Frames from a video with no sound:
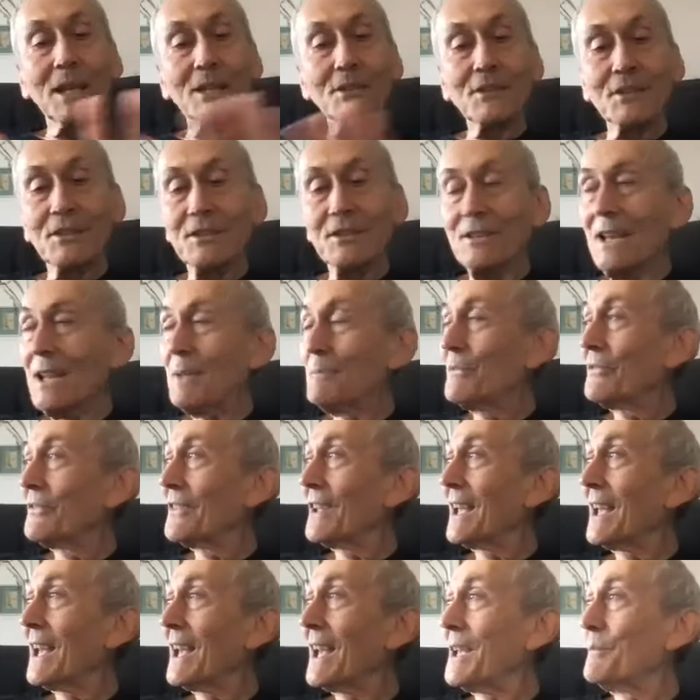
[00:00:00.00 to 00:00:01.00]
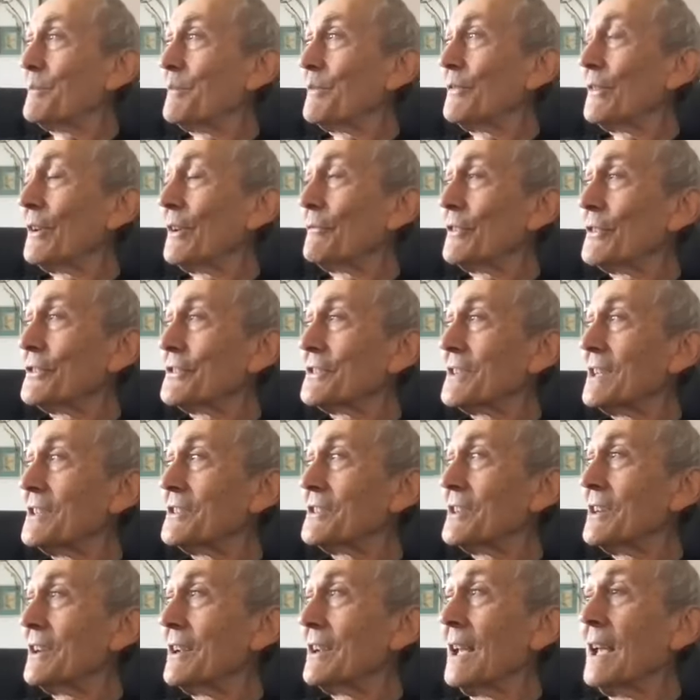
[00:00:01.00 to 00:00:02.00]
that's the name of the game, reverse
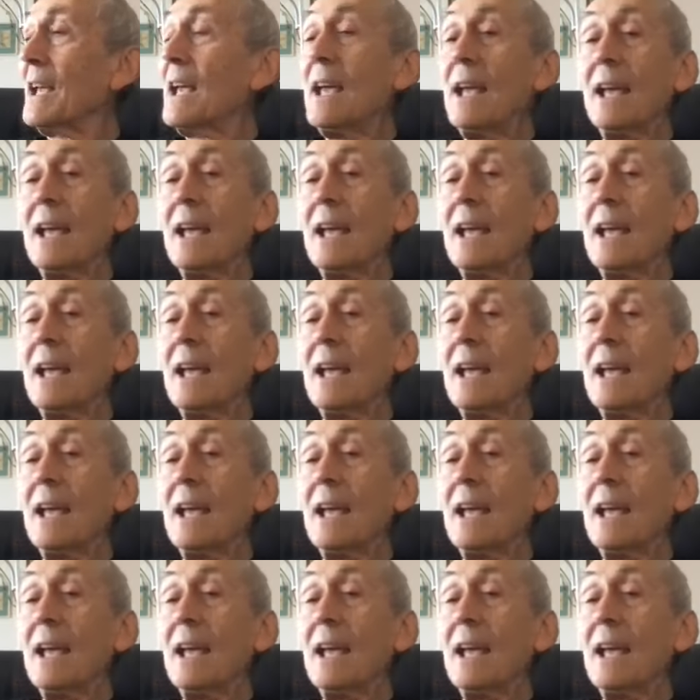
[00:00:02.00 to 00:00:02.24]
engineering.